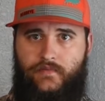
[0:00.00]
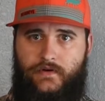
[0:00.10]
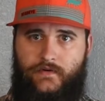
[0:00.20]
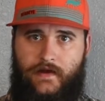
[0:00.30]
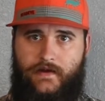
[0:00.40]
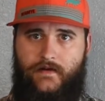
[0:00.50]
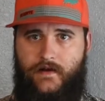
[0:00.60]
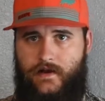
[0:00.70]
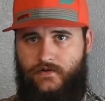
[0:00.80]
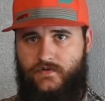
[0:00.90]
put it right here,
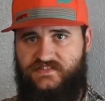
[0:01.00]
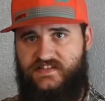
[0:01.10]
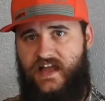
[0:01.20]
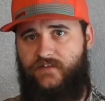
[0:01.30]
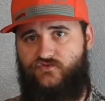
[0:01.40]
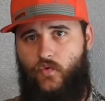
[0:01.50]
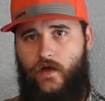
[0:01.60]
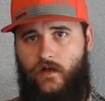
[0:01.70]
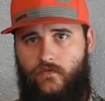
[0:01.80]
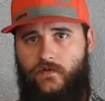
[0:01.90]
and I'll do a stack of
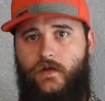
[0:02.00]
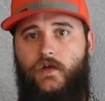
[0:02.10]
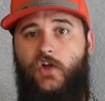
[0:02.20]
12,